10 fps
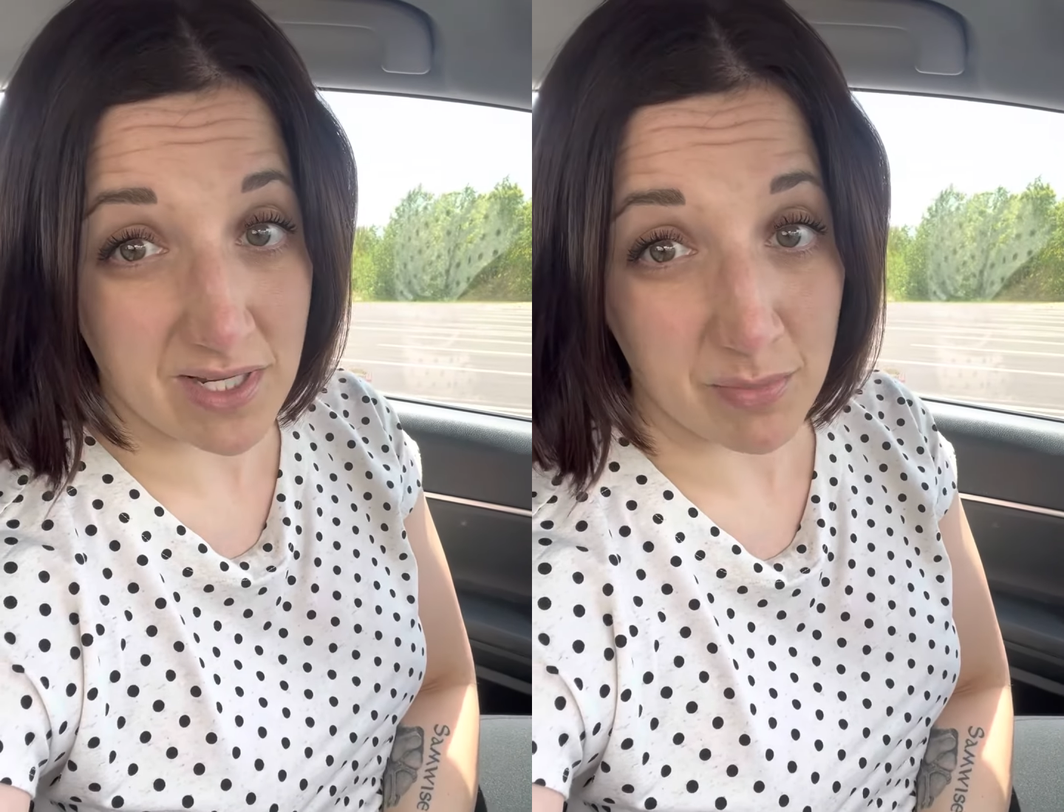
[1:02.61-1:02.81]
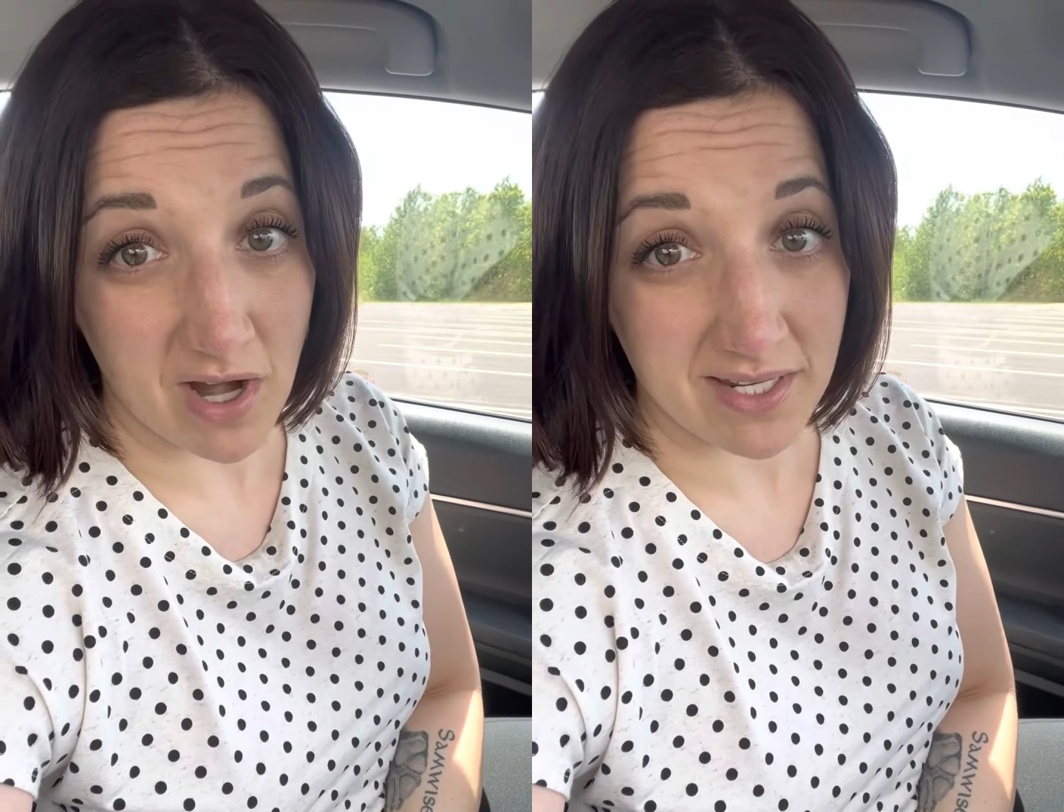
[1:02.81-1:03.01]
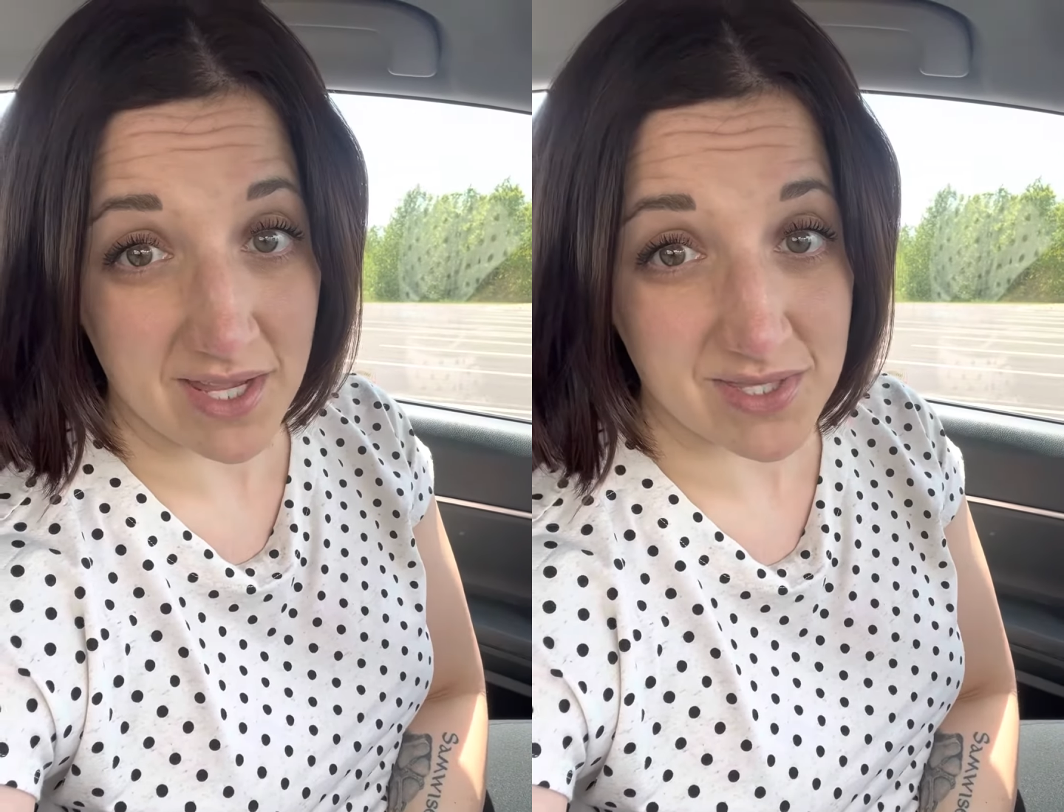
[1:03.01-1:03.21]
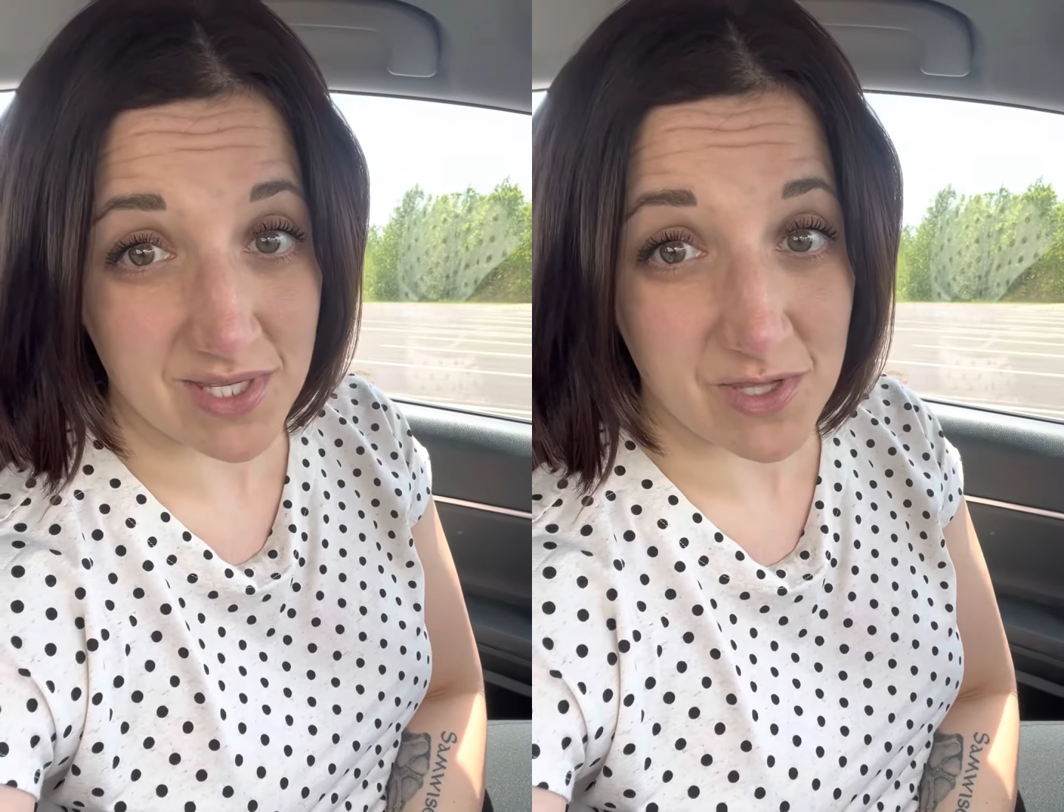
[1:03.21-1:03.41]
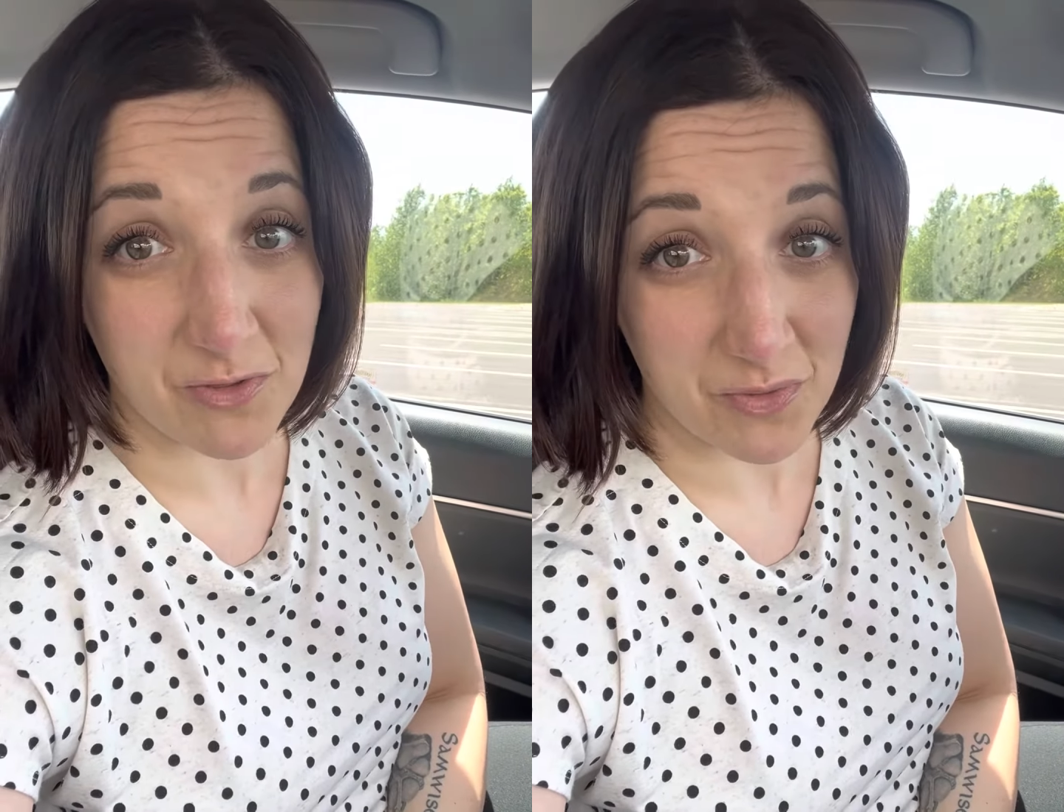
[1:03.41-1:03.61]
to broadcast
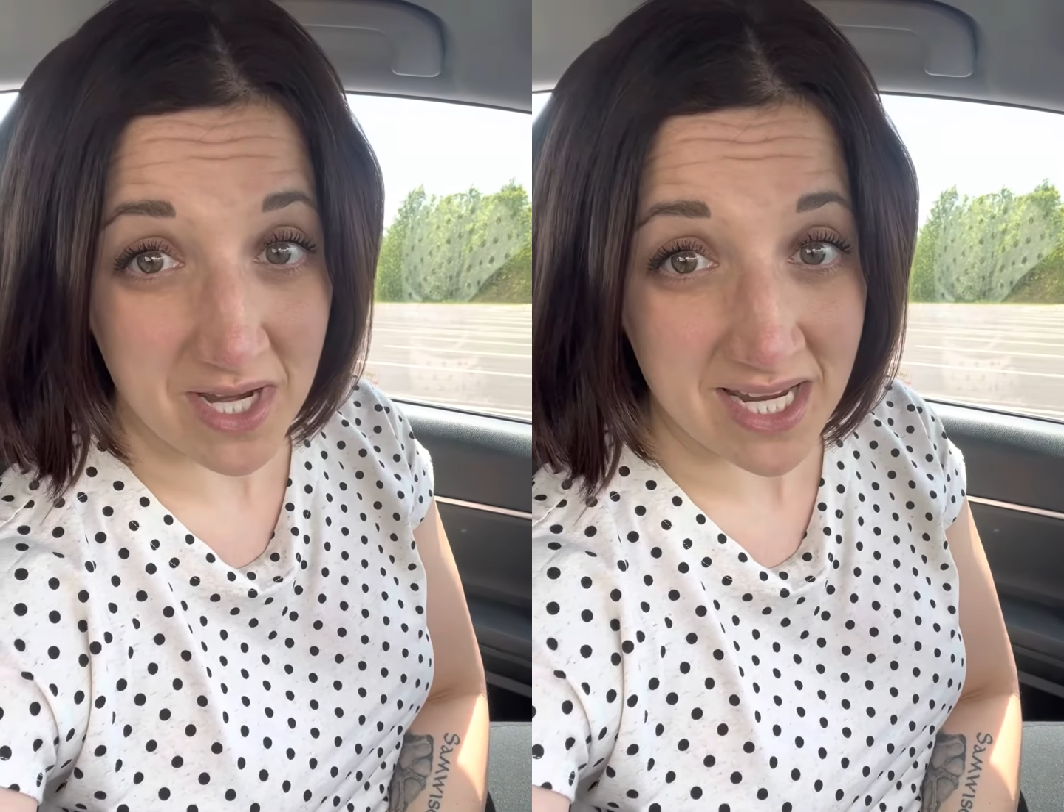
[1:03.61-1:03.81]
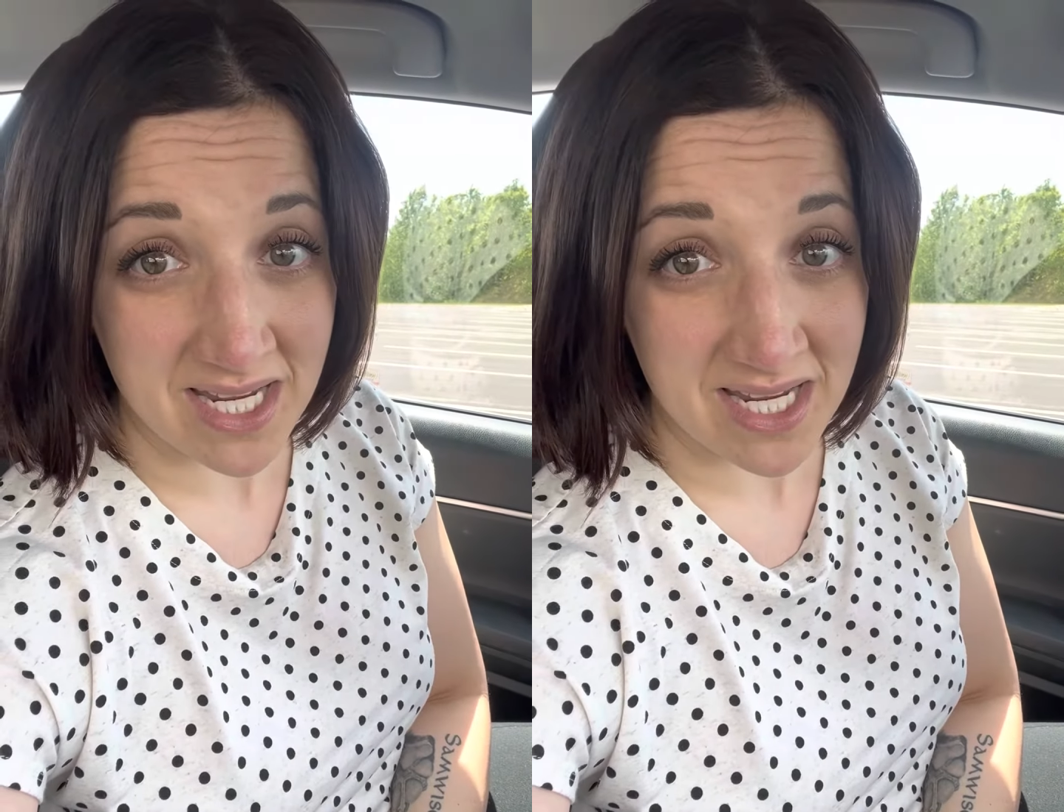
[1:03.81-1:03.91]
season 3.